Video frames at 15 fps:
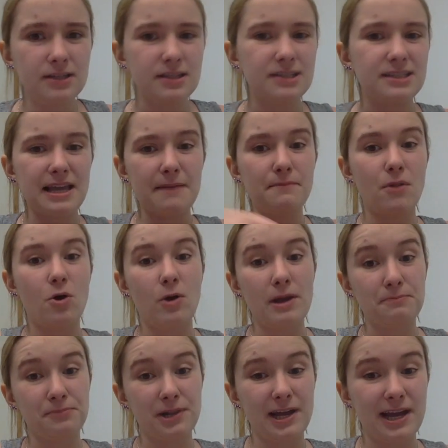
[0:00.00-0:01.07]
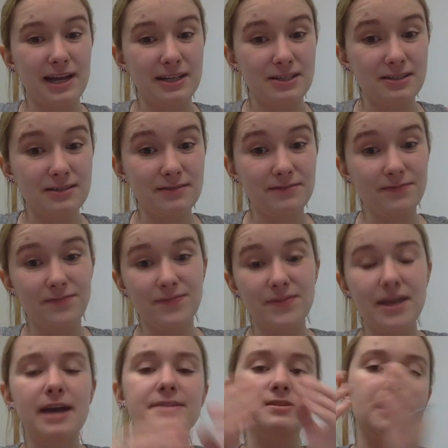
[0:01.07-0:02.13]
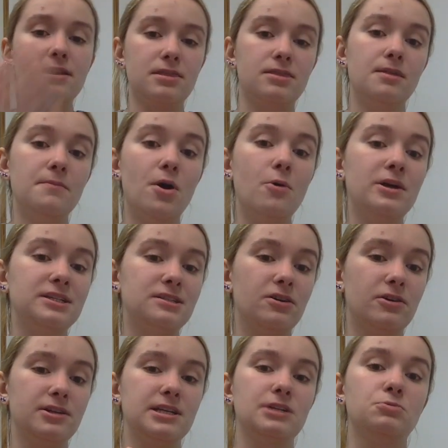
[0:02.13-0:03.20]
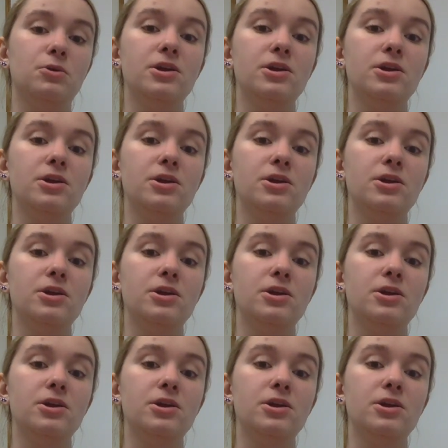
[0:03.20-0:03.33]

the same moe plate as like the moe stereotypes,